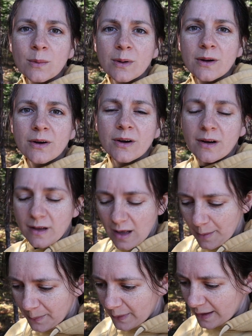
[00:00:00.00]
We're
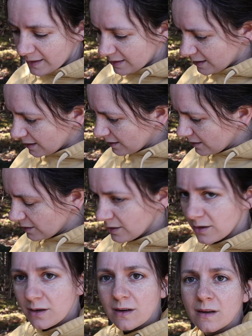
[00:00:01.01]
up
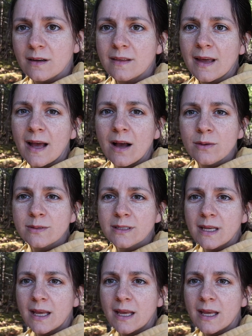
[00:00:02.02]
near the house